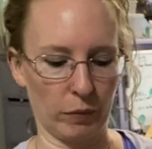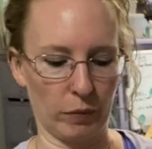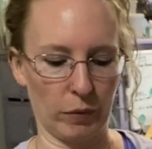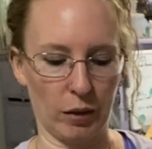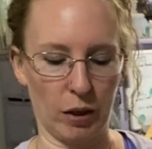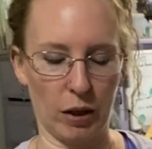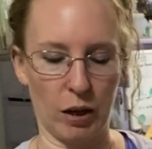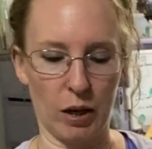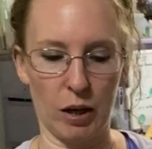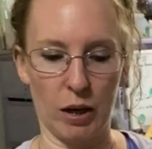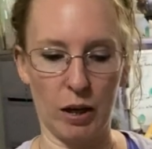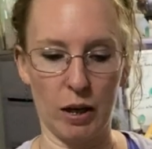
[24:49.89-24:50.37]

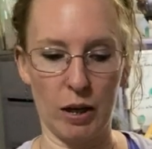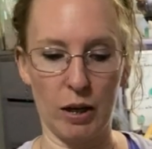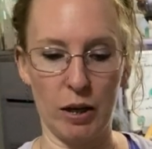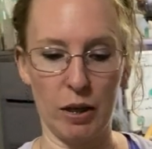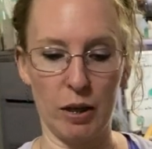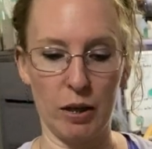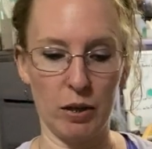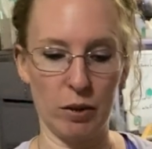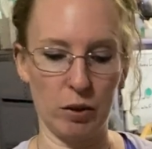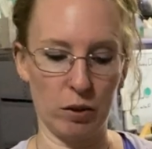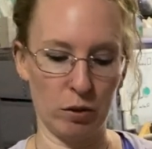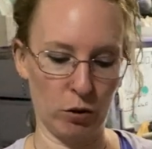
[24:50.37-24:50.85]

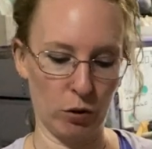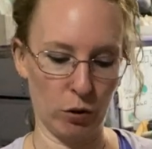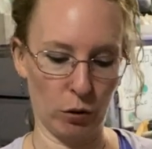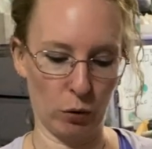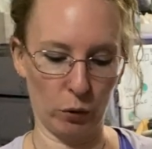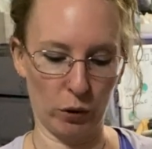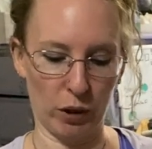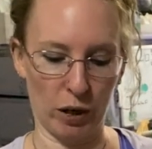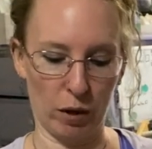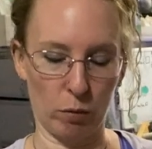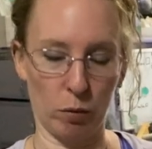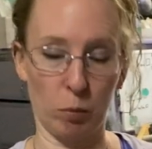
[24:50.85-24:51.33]
I
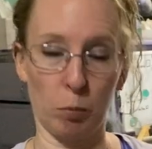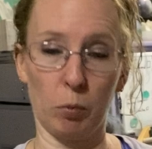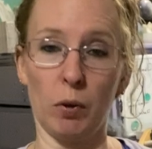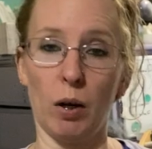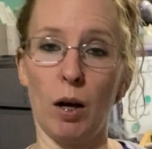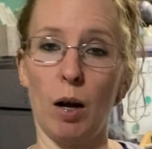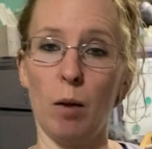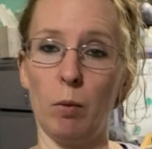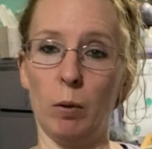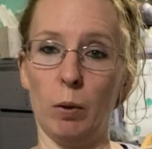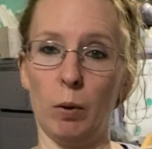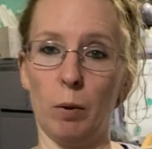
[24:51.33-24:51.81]
don't have a
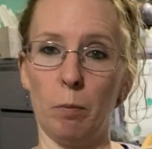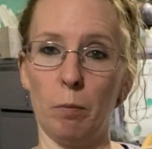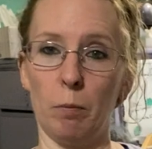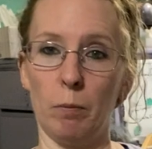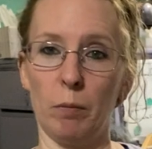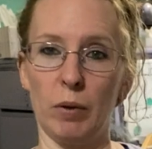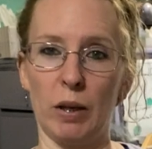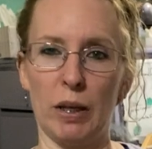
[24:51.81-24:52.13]
problem.